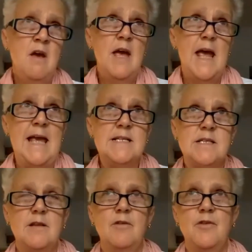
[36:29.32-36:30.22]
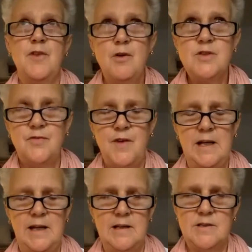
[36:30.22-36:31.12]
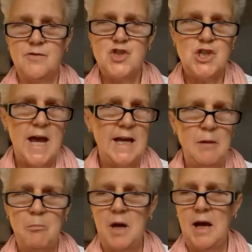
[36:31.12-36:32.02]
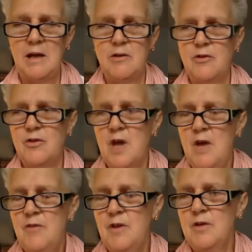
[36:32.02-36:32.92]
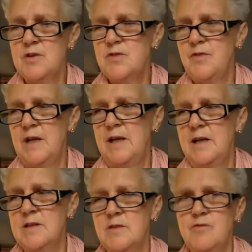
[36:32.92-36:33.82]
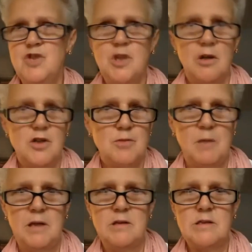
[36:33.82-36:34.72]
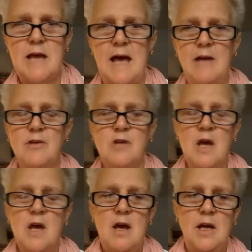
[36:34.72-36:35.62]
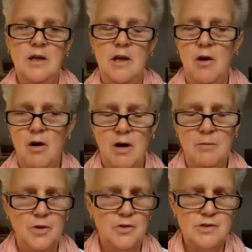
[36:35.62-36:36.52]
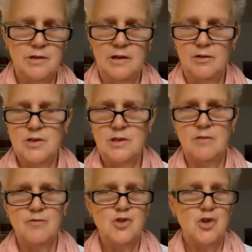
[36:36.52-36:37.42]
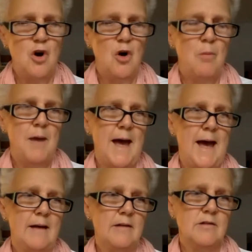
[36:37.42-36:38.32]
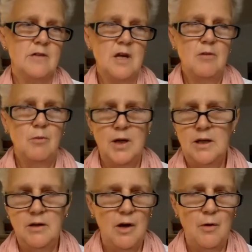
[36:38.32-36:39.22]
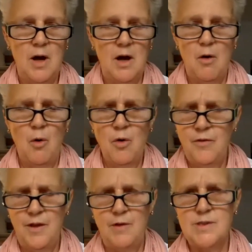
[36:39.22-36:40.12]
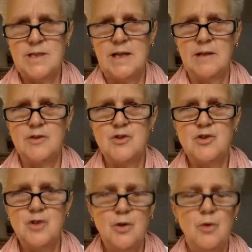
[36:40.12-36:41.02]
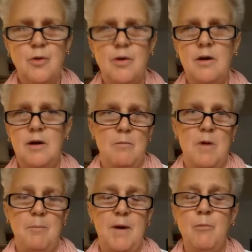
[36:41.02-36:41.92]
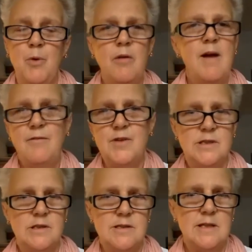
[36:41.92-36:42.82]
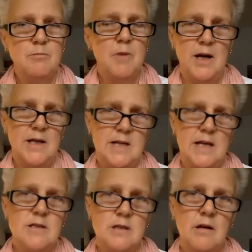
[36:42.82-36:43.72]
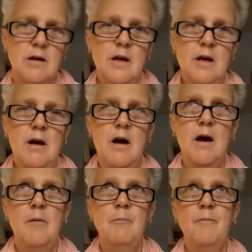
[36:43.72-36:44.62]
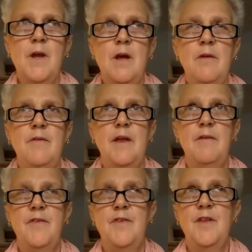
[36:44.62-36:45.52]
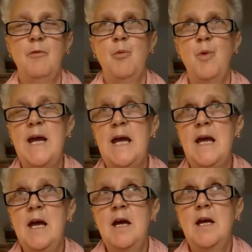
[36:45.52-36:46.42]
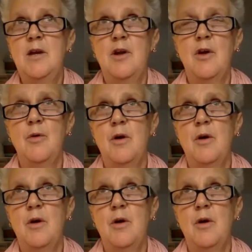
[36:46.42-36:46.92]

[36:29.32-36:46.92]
is those feelings of shame and those feelings of judgment and, you know, oh, I'm not doing a good enough job, and, you know, all those things do come up and were evident in my data, that we, you know,